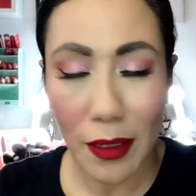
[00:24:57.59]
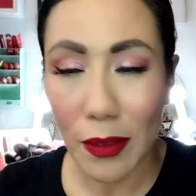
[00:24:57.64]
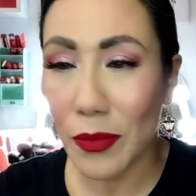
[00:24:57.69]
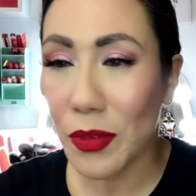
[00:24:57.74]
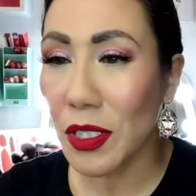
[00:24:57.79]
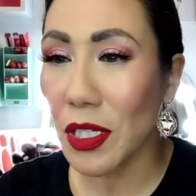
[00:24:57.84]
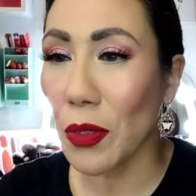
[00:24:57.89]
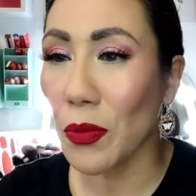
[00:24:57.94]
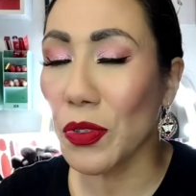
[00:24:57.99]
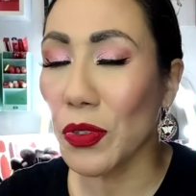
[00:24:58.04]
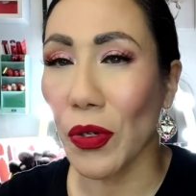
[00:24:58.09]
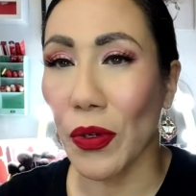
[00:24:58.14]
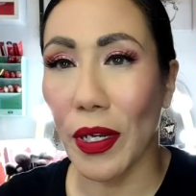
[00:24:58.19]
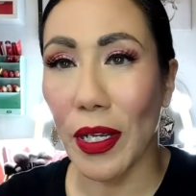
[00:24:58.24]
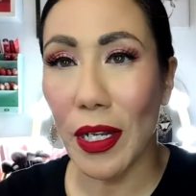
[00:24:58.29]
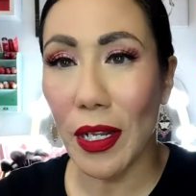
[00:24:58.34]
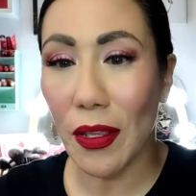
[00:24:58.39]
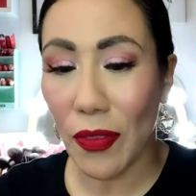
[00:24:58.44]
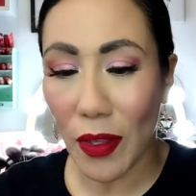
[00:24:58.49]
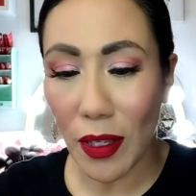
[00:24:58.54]
See, was there
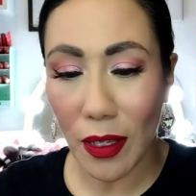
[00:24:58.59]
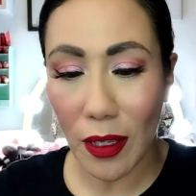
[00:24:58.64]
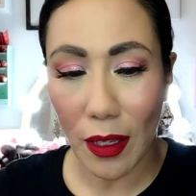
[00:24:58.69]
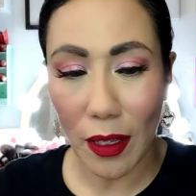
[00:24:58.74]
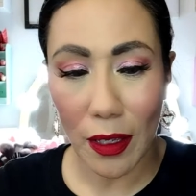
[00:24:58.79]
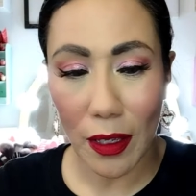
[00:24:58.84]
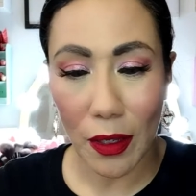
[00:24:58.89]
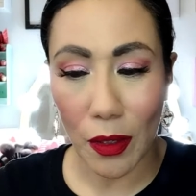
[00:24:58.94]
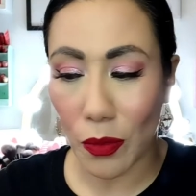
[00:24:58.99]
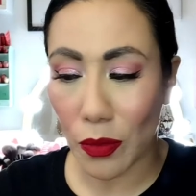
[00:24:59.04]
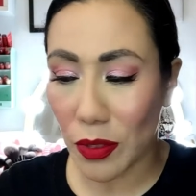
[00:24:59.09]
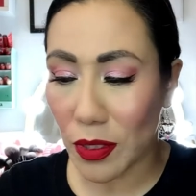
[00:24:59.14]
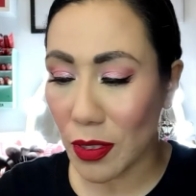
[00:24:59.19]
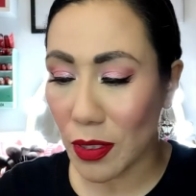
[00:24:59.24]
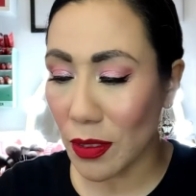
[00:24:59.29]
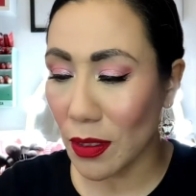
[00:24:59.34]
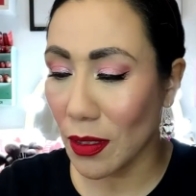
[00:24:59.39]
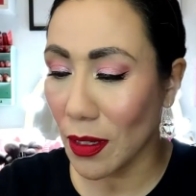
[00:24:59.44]
anything else?